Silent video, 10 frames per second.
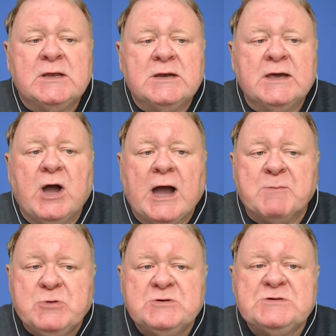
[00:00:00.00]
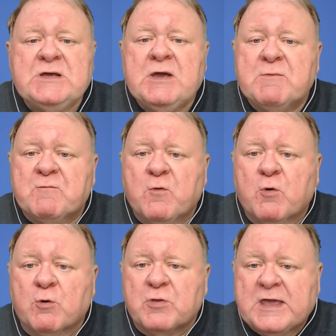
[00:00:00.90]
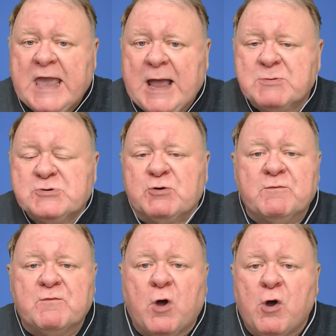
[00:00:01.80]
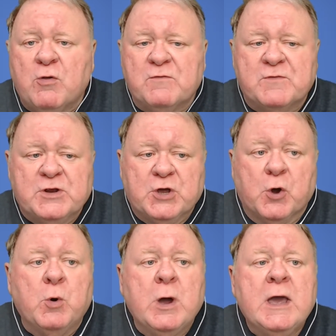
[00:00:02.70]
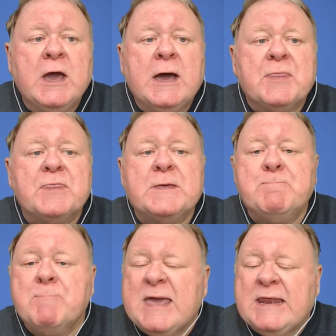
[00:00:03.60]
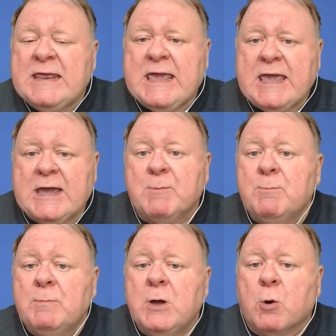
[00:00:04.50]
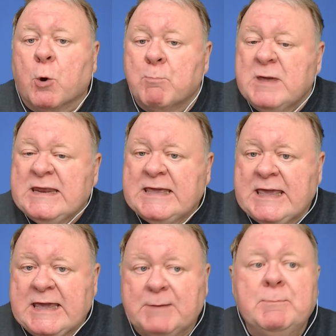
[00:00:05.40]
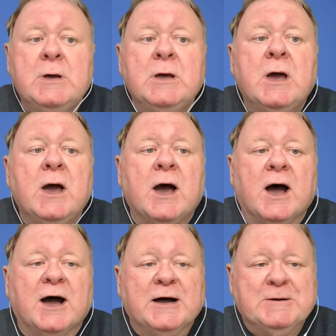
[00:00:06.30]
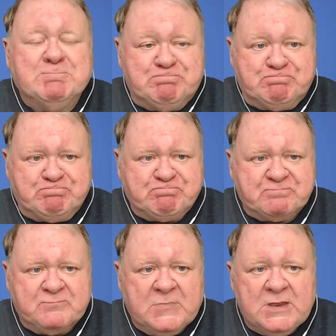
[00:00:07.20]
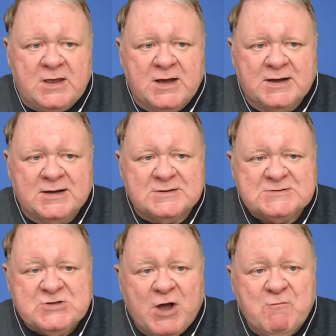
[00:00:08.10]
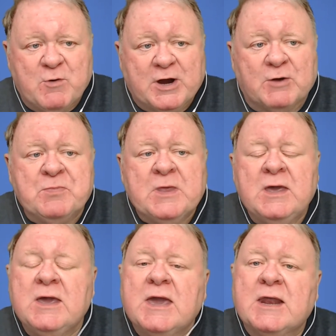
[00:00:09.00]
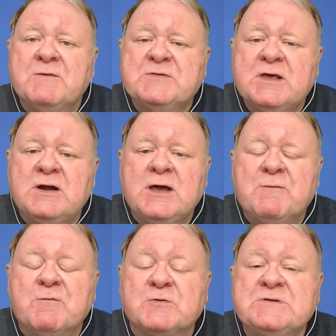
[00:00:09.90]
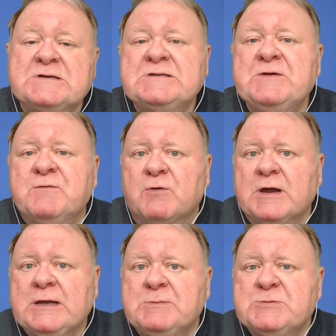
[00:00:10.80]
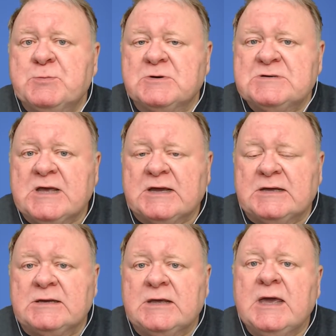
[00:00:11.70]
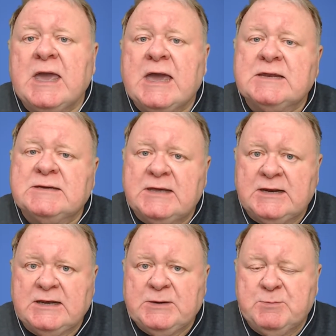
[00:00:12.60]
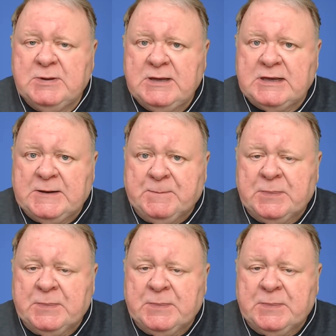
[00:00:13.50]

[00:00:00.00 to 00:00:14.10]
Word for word: Now, I'm using for the capture of all the video the ManyCam or Minicam um, uh, software, and I've set it up for 60 frames per second at 1080p.